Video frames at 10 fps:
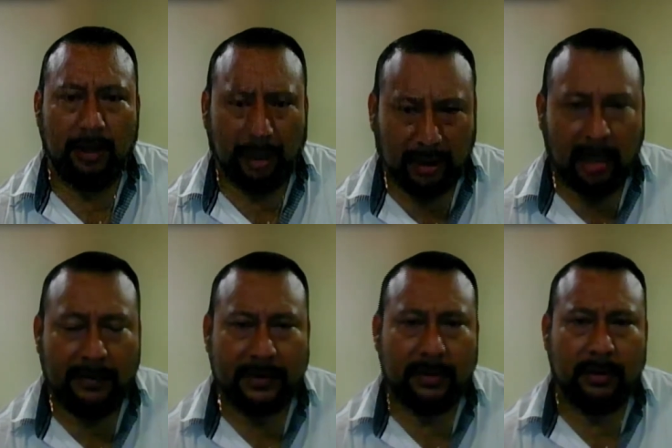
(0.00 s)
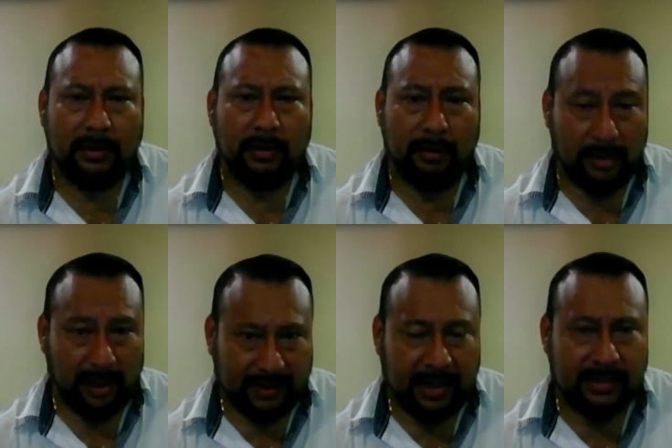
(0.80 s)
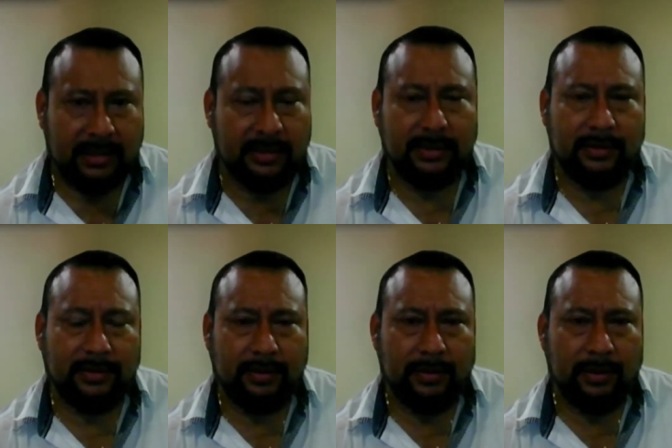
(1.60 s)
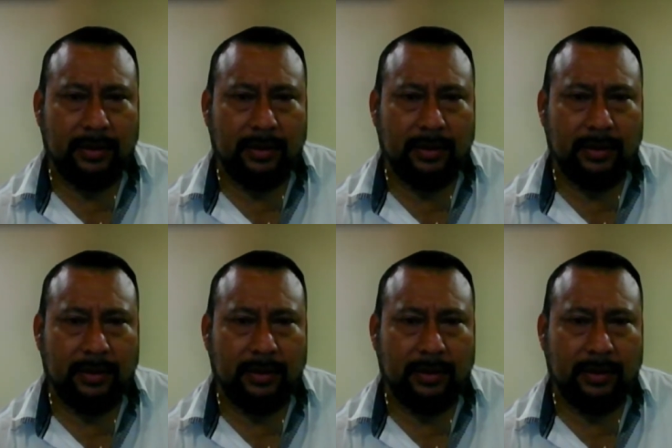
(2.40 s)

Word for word: their tariffs or their taxes.